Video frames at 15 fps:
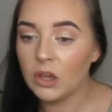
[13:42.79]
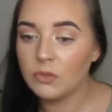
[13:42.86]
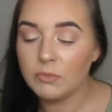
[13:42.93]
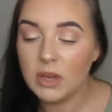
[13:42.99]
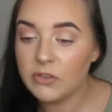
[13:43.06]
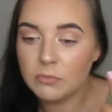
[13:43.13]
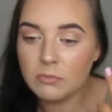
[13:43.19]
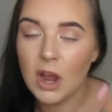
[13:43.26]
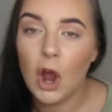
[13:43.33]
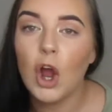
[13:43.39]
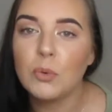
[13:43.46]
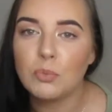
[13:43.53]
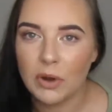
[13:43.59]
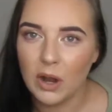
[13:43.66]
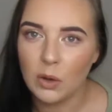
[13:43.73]
Even my
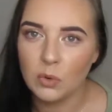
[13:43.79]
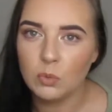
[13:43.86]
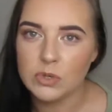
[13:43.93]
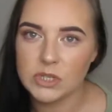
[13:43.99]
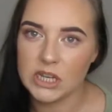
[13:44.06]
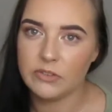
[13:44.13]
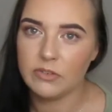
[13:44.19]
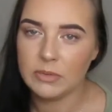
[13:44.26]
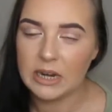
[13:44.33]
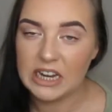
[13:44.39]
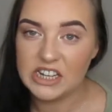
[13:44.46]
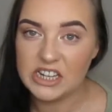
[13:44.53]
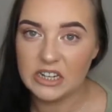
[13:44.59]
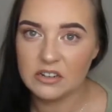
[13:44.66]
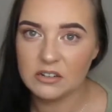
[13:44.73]
eyebrow wasn't even
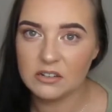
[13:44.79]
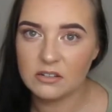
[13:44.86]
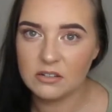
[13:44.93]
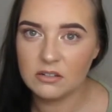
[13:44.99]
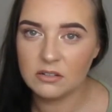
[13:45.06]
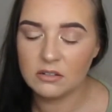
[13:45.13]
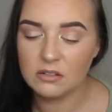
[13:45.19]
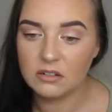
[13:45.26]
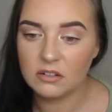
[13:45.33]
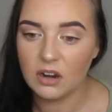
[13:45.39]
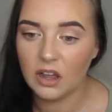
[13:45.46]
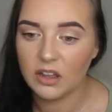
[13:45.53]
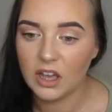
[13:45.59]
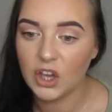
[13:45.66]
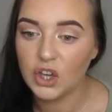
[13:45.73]
blending.
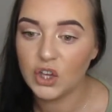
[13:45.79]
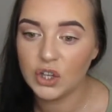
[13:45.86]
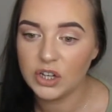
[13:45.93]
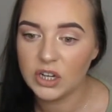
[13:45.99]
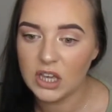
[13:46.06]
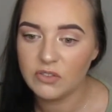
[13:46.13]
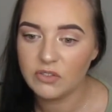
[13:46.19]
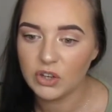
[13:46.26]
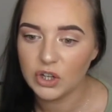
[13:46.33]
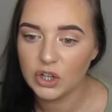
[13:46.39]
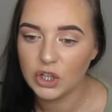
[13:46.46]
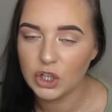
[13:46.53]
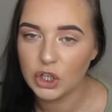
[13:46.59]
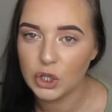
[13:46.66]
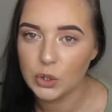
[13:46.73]
Like I couldn't
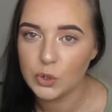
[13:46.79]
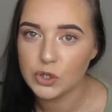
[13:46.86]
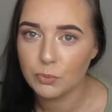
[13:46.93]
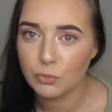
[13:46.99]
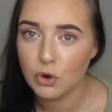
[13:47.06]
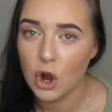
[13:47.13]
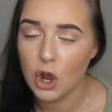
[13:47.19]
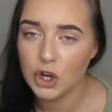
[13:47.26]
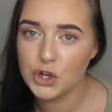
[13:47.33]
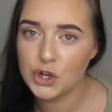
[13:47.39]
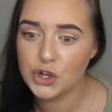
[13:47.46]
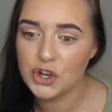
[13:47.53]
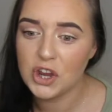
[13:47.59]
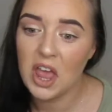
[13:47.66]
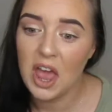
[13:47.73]
even use a
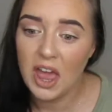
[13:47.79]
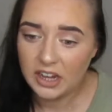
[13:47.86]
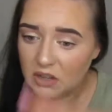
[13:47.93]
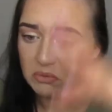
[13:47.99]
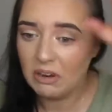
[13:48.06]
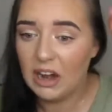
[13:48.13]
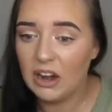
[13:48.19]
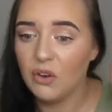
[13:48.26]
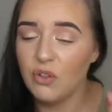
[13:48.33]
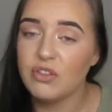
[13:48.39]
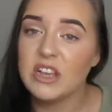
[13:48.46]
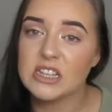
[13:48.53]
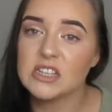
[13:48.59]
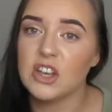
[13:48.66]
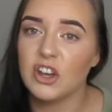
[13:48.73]
brush anywhere on
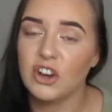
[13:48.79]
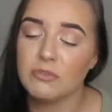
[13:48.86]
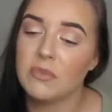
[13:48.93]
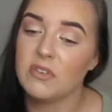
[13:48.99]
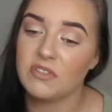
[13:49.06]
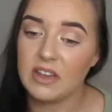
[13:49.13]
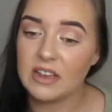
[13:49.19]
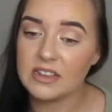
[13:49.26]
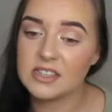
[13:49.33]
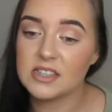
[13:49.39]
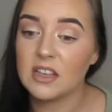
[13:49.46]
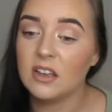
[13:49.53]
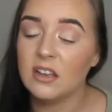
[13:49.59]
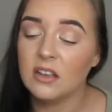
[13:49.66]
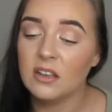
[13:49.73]
this side of my face.